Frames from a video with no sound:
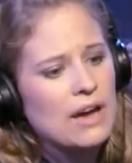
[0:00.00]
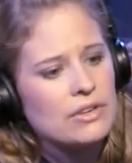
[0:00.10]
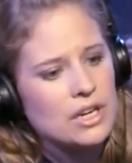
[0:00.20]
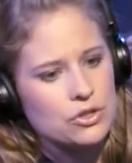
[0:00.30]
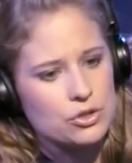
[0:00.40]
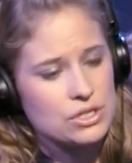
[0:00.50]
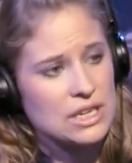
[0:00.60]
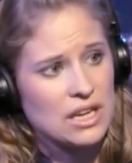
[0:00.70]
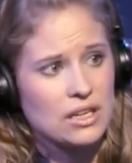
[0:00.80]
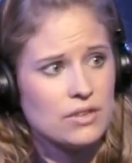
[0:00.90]
have an
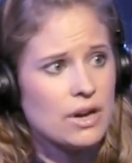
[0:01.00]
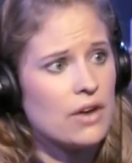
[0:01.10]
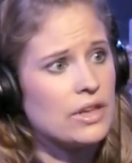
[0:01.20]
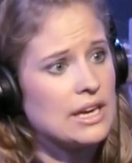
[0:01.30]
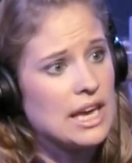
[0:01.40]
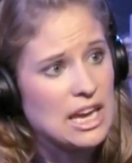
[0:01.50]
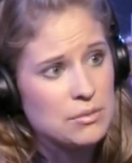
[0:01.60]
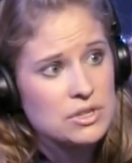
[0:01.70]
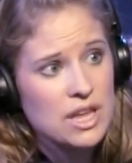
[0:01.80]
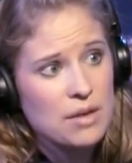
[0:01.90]
understanding of how they
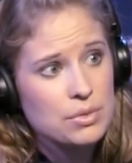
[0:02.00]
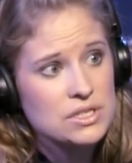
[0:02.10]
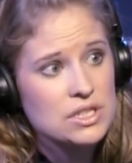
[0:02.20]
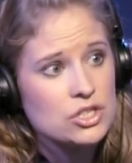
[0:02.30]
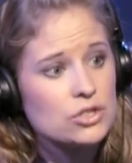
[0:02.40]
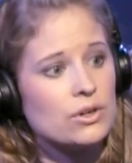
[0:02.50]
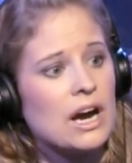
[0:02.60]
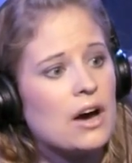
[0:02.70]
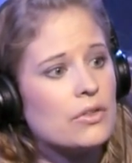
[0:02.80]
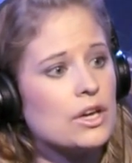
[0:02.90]
came to that position or
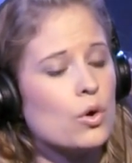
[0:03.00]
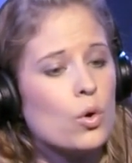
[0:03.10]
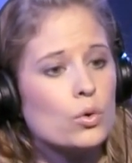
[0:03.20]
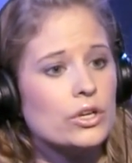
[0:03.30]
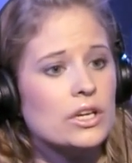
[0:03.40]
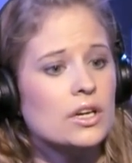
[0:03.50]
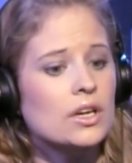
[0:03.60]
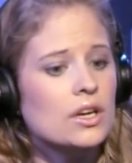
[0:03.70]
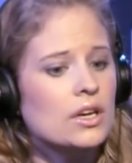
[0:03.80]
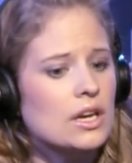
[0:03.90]
how they hold it,
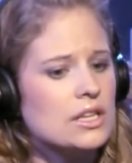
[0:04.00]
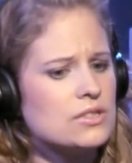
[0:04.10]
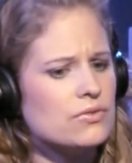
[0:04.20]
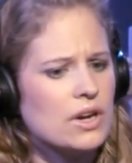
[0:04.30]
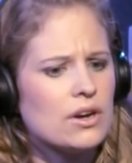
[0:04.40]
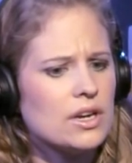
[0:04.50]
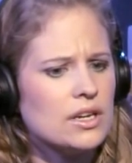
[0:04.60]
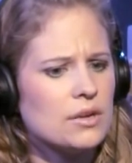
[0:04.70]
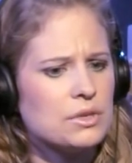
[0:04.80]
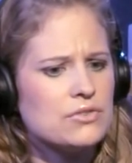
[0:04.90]
it's
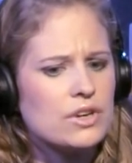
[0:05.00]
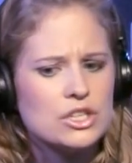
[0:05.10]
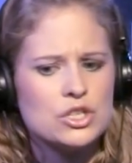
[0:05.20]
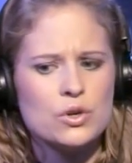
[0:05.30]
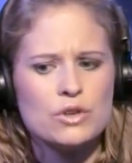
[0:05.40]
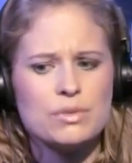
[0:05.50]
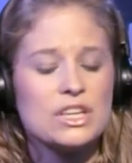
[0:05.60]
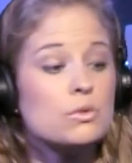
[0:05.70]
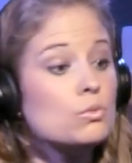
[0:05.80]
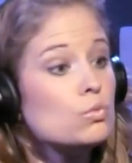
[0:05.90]
very, I mean, it's very intuitive to be
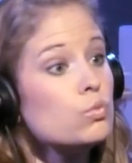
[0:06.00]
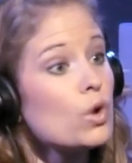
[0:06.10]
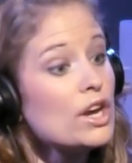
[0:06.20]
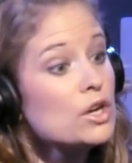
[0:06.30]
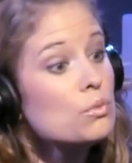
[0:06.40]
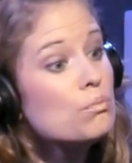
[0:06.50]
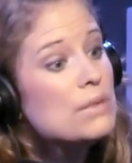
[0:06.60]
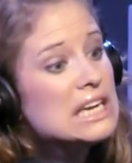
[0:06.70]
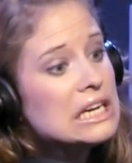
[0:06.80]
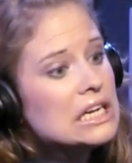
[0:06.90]
like, what do
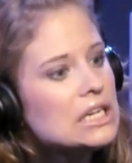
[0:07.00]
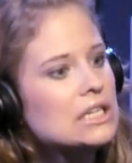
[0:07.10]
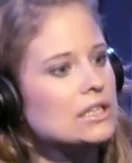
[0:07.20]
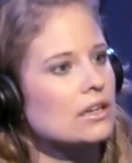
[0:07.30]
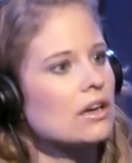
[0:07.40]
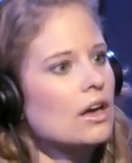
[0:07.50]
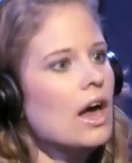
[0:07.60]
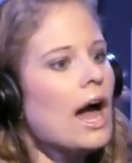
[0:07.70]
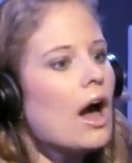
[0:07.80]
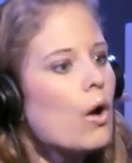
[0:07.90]
you mean?
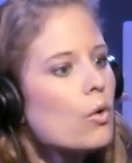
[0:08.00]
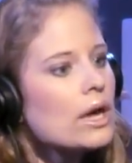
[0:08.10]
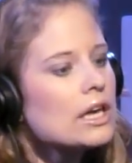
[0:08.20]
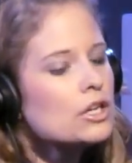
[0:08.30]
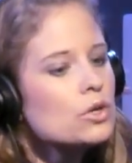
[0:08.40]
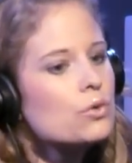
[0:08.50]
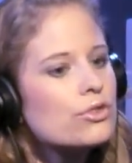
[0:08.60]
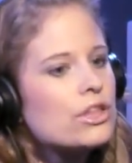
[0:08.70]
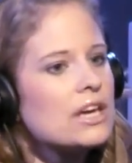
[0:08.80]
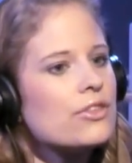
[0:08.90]
How can you
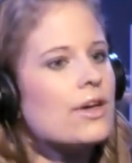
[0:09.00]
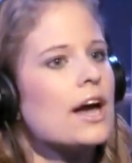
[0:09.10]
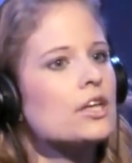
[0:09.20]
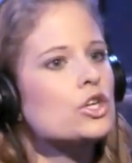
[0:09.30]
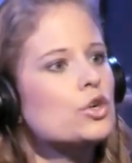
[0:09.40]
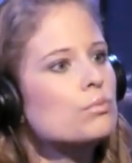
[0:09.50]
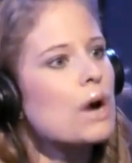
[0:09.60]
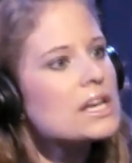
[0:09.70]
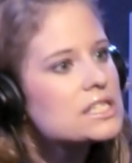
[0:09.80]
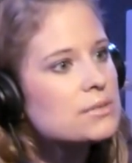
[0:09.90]
think that you
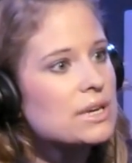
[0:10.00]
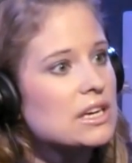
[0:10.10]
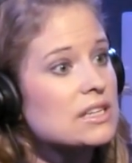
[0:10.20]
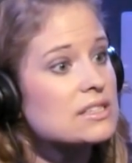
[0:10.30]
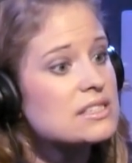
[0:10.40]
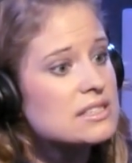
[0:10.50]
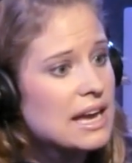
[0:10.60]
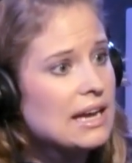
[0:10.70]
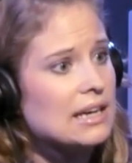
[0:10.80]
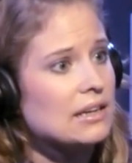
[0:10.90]
must be
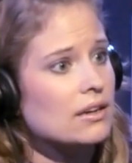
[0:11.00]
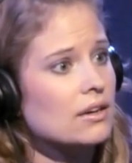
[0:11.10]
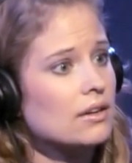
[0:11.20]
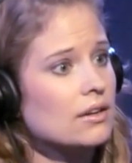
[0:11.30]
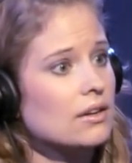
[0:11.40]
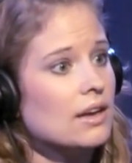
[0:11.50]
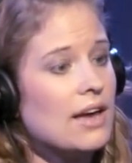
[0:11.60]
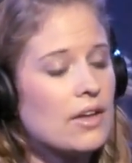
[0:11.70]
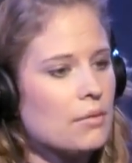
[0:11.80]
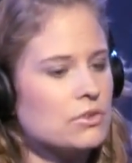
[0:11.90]
insane?
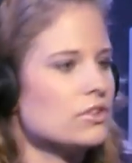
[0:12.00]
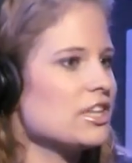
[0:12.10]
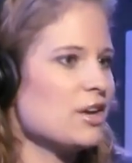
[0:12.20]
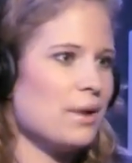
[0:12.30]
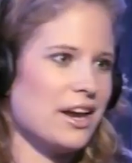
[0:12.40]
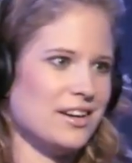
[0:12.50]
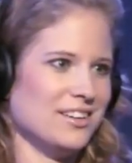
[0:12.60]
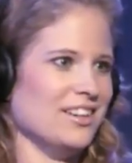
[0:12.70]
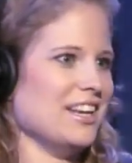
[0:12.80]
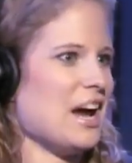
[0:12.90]
And uh, think about
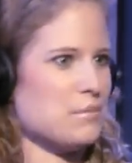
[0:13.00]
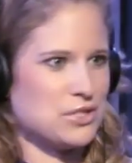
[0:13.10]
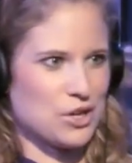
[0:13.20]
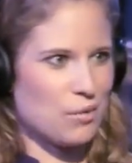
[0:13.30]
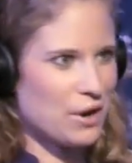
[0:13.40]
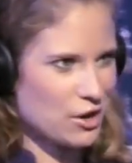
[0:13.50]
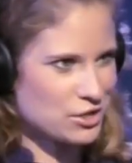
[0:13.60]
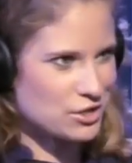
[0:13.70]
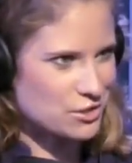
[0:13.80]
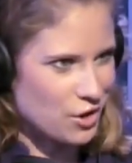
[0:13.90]
it, it happens in our
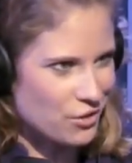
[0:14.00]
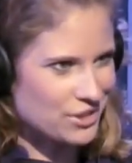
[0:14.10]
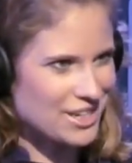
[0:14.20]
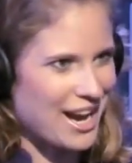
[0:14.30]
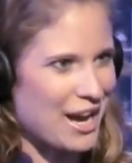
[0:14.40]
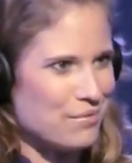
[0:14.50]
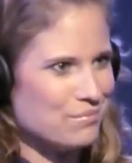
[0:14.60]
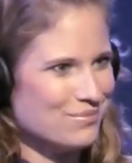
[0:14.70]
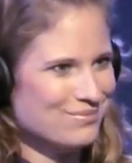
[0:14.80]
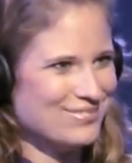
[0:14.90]
marriages all the time.